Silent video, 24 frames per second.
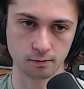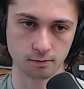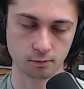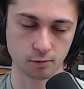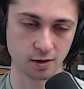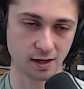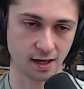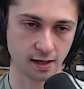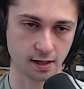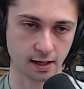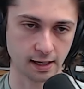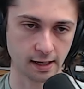
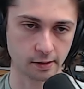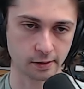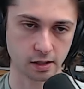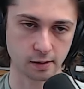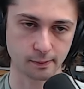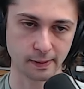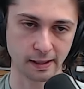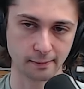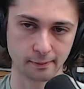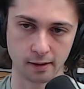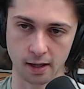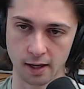not going to
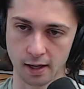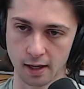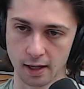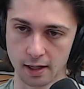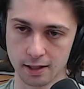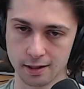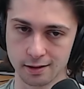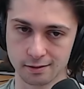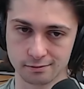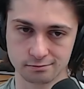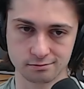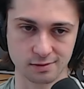outspend Monad.
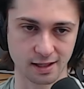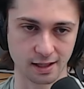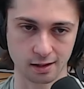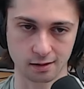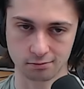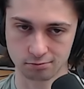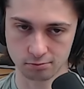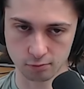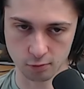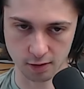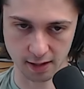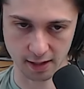Like,
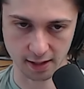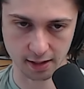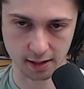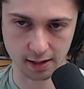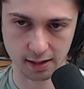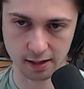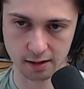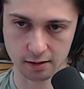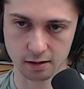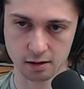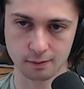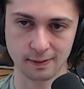we're not going to
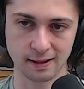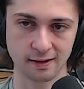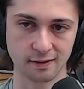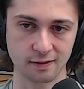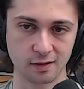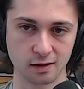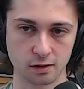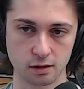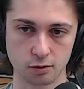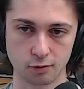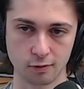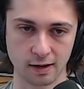outspend
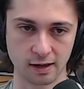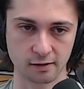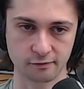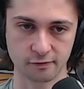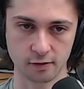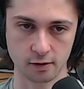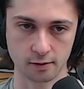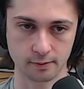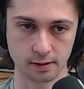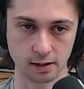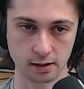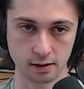these grant
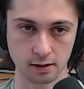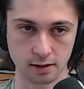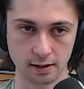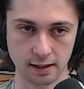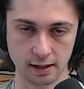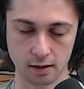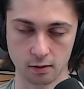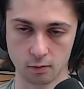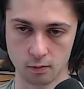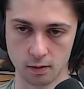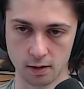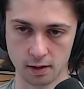farming
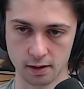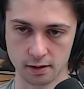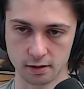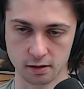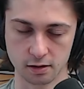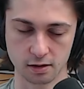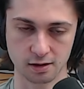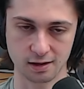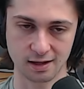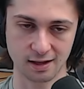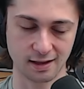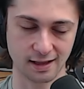
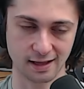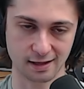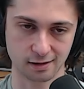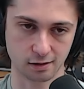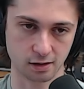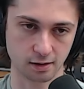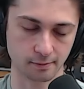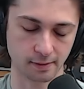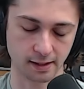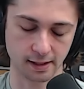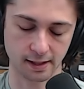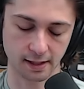L1s. Not to
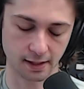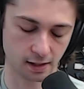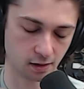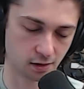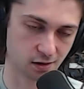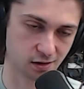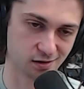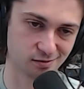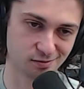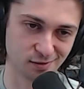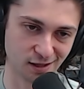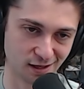say Monad
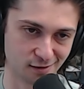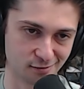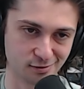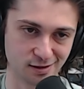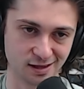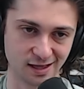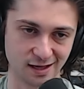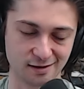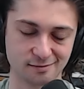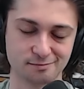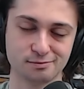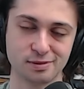is, I didn't mean
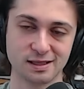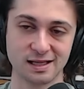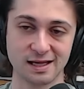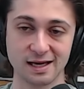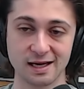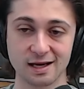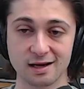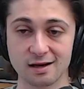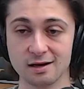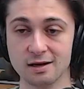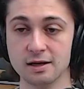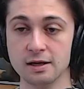that. But,
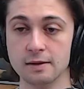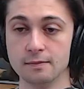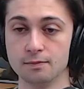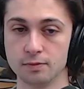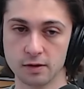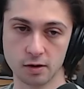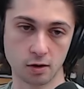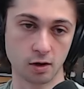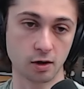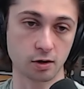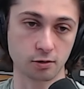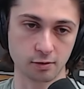like,
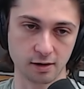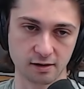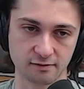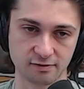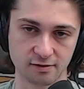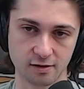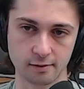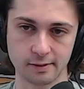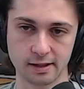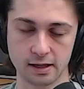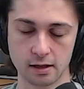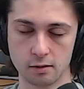there are grant
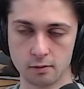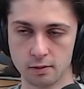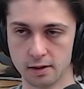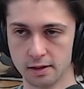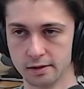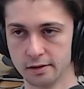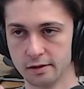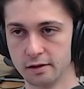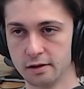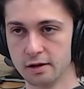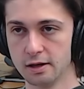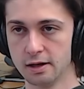farming
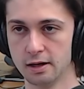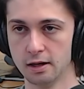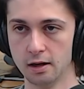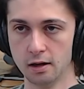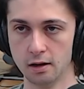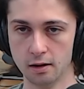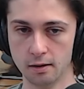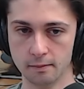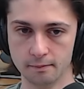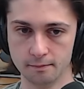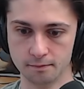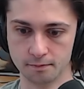L1s.
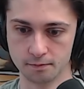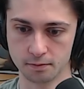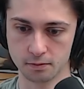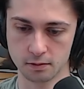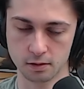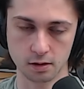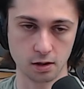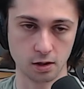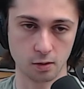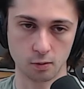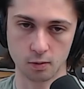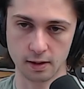
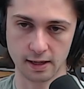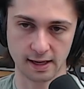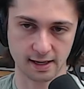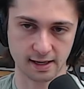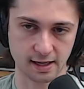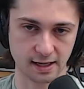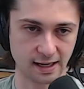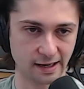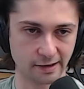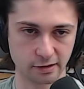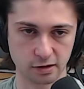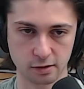We're not
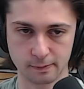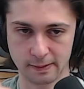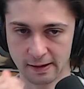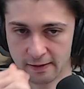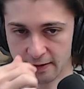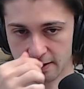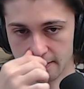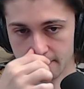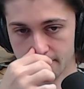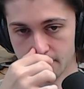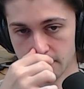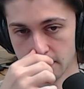going to outspend
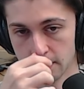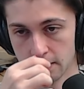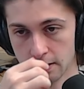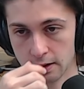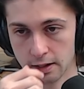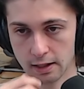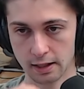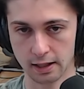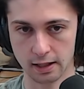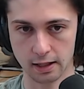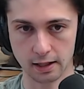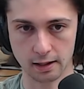
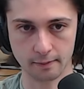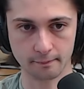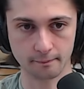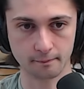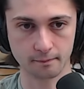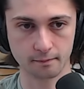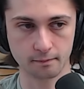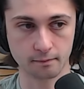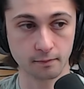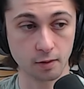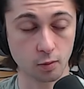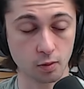them.
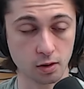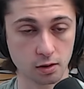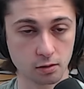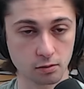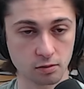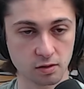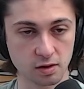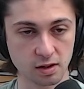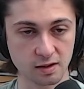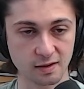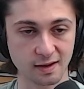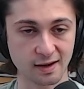But we do
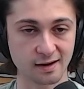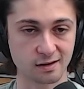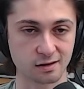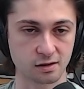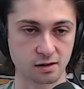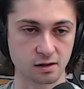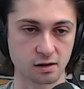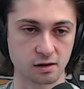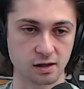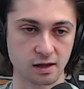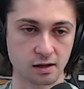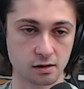see a lot of
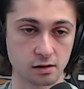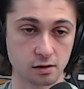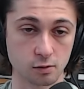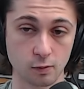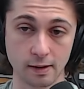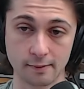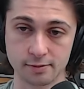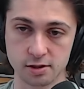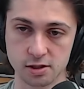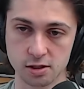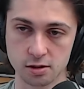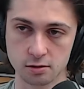success in
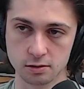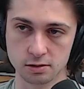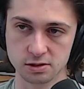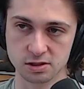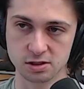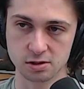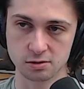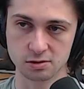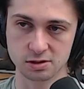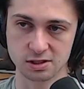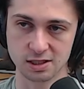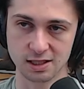Web 2, and
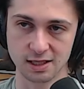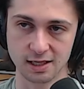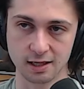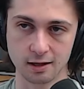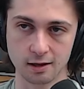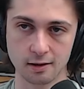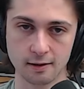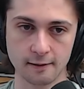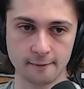so it's like,